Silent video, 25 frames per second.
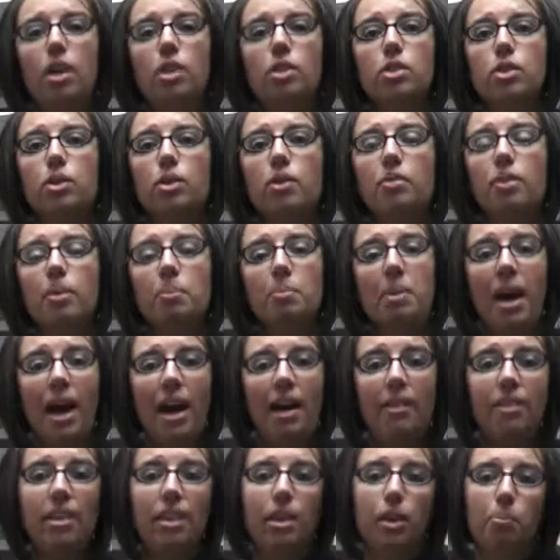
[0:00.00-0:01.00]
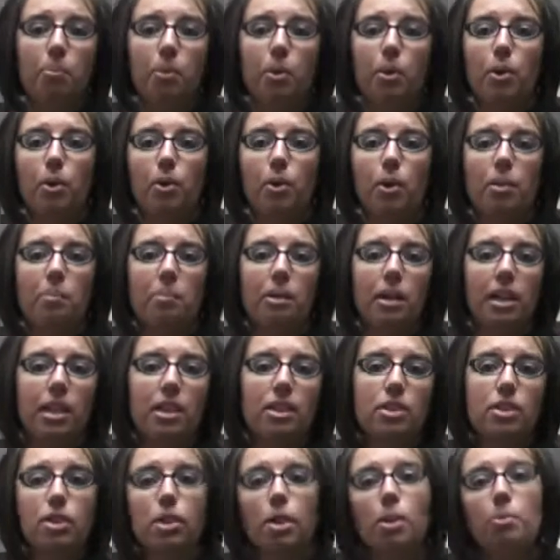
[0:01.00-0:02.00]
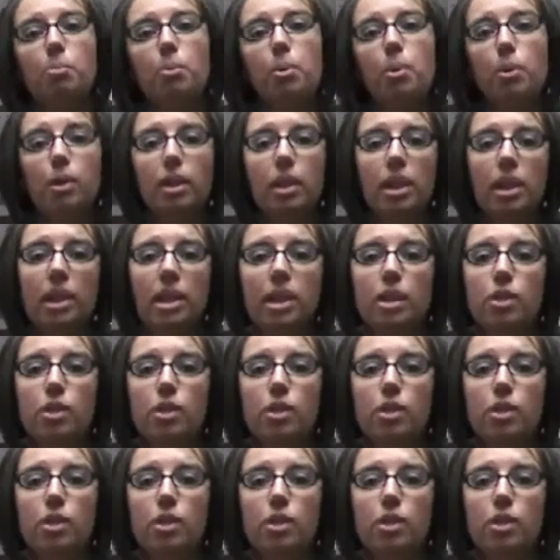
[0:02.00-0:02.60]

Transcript: So if I'm having a program, I can start pulling